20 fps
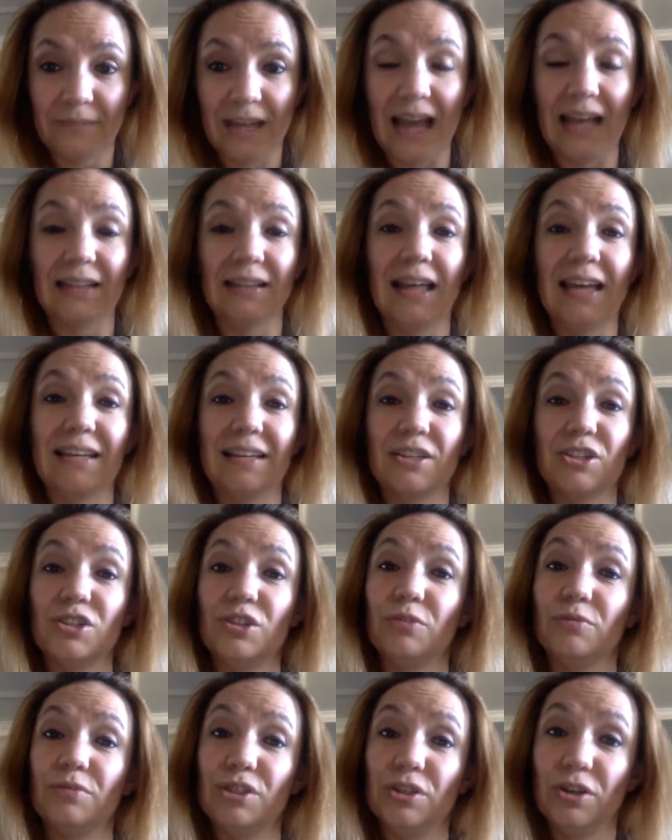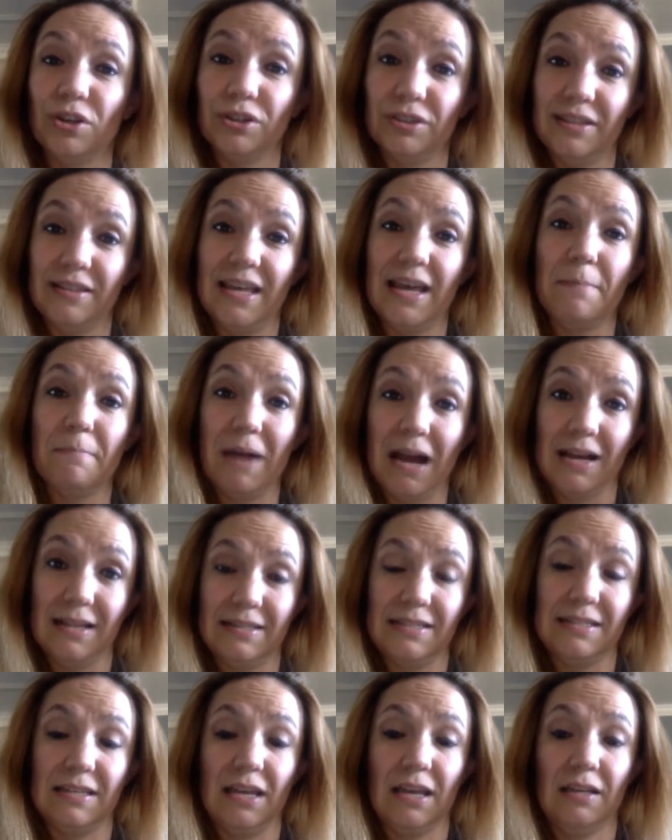I'd like us to return to that
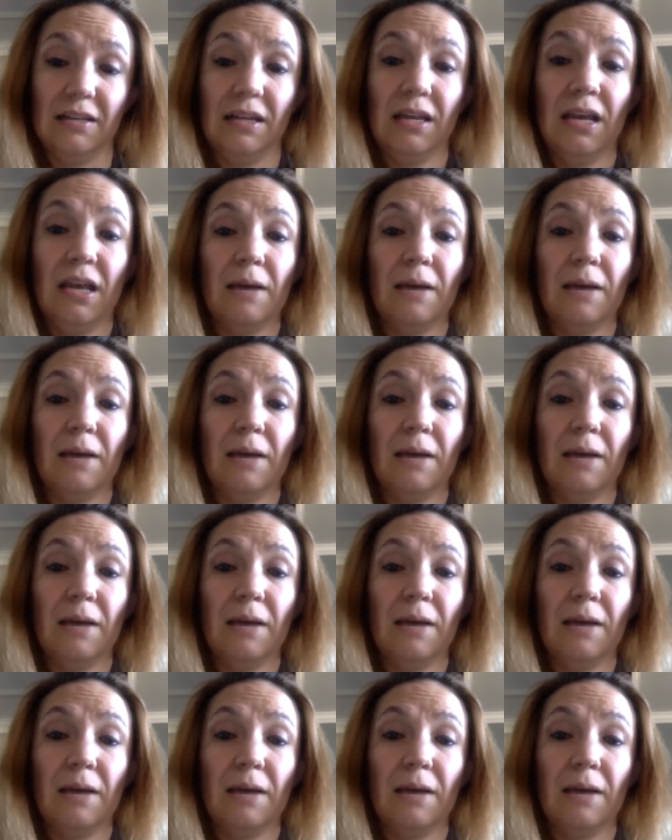mindset.